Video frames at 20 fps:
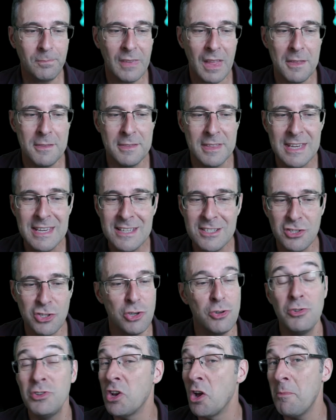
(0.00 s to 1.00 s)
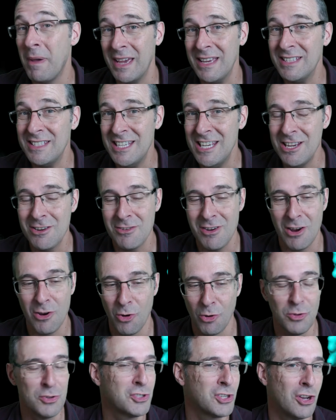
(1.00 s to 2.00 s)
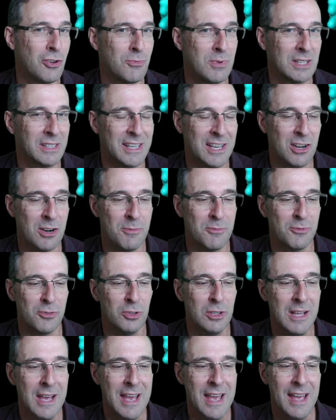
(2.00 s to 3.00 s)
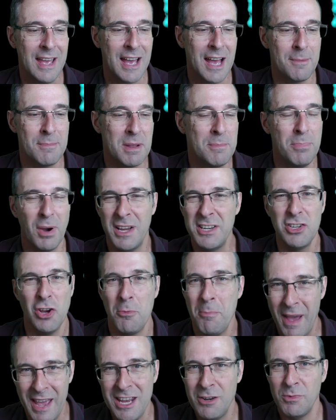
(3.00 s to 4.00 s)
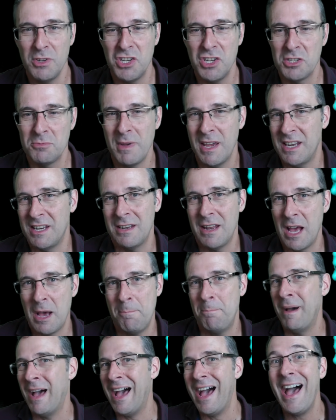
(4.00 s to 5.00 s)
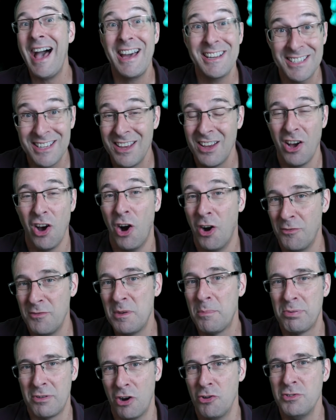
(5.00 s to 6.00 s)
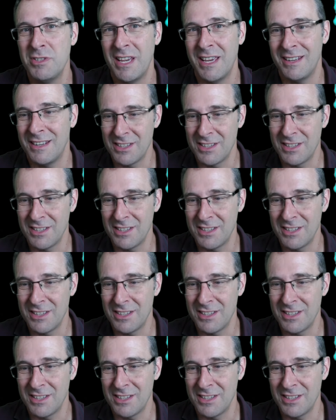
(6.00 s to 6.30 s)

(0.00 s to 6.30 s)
These 2 domains here are also really helpful, and by domain we just mean a part of the protein.